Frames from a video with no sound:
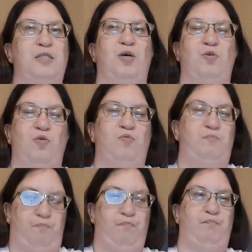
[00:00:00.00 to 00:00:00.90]

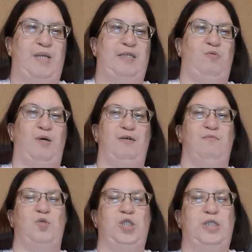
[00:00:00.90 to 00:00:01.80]
So that's why her
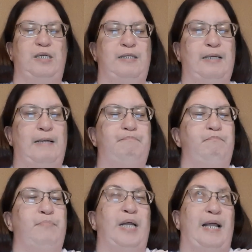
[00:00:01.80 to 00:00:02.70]
voice is like that.
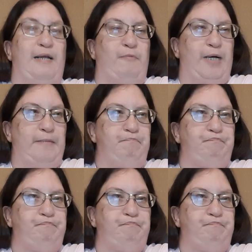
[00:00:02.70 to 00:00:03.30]
But anyway.